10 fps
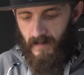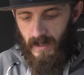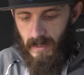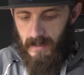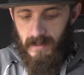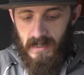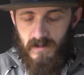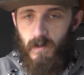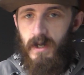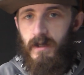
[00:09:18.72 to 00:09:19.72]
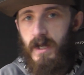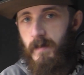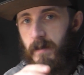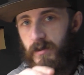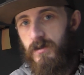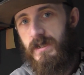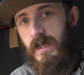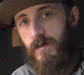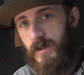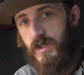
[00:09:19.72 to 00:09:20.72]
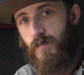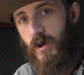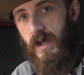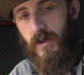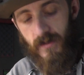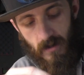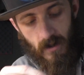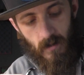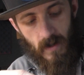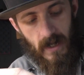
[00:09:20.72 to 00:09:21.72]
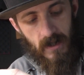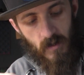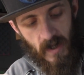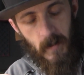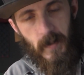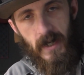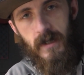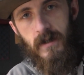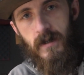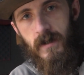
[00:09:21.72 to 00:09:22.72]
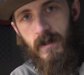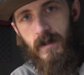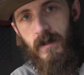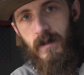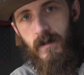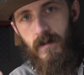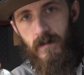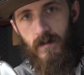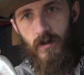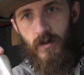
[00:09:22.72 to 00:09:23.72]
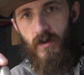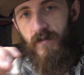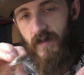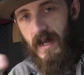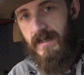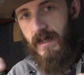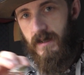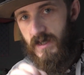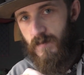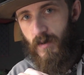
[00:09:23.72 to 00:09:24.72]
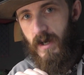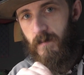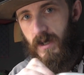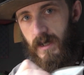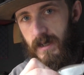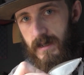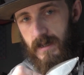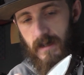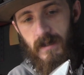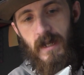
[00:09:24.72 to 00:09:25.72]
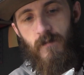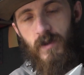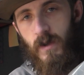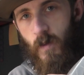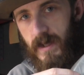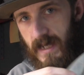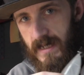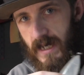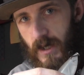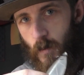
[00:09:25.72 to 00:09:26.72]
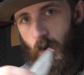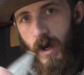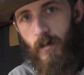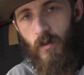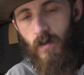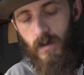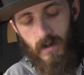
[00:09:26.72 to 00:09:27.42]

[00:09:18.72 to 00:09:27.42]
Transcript: And that's why a lot of people say during the spring, throw a crankbait or throw a flat side in the spring, because they really want that tighter wobble